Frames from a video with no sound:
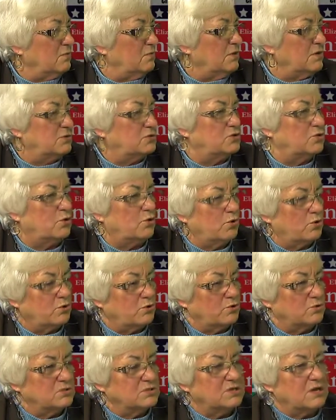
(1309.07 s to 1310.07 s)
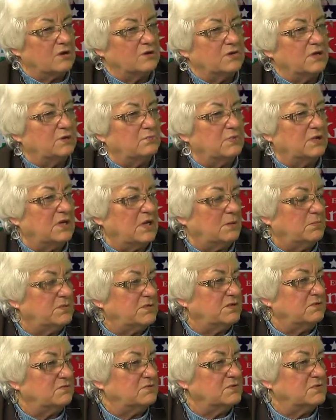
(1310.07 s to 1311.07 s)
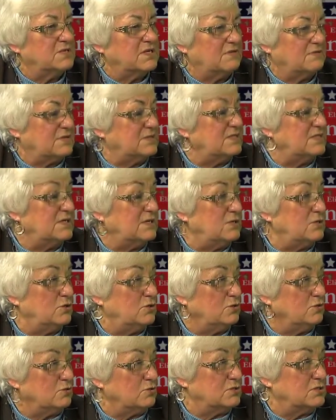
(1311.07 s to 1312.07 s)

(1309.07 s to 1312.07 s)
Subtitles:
We tore those down. They'd been empty for 17 years.